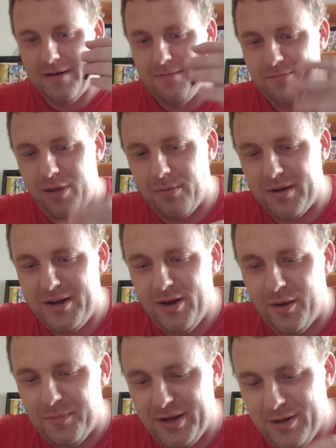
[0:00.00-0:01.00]
Probably
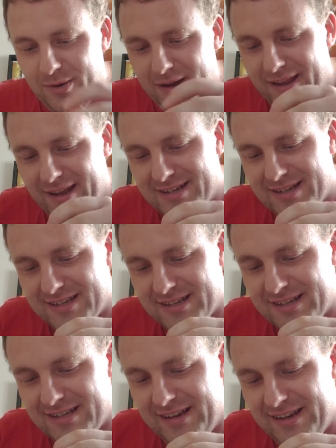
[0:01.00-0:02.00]
not be doing this
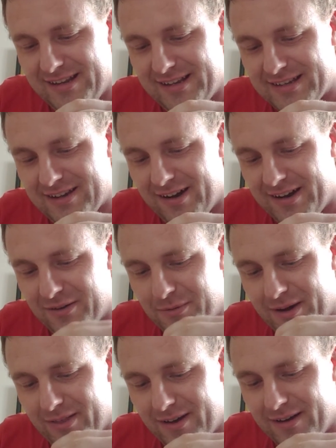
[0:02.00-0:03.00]
in this kind of
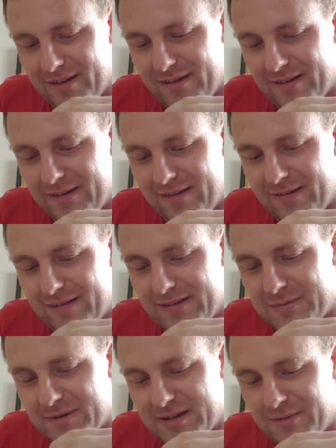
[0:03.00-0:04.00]
weather.
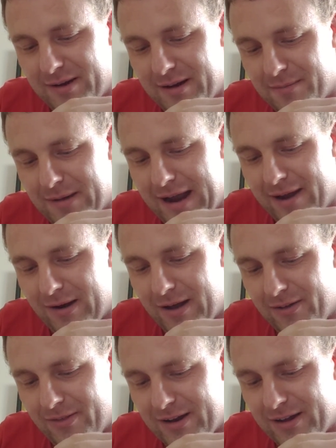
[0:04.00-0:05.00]
Especially when I'm now like
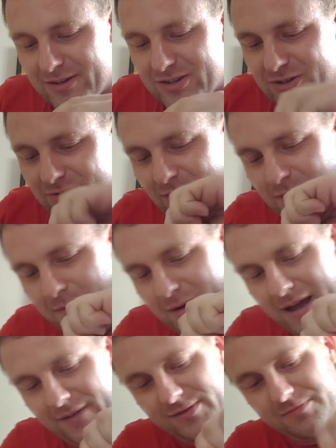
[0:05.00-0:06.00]
on the last screw. I'm going
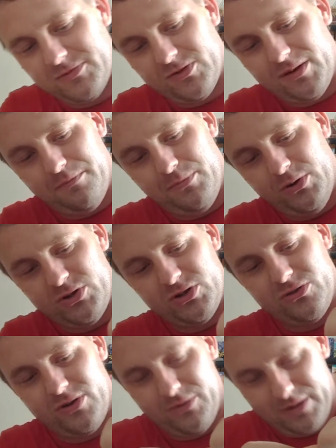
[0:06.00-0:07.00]
to have to try to push
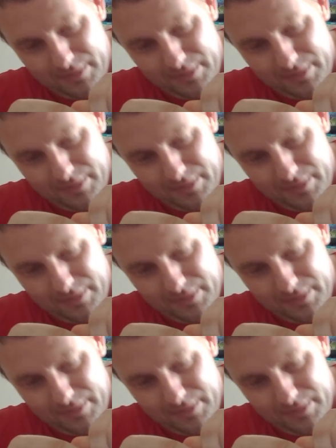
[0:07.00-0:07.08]
through.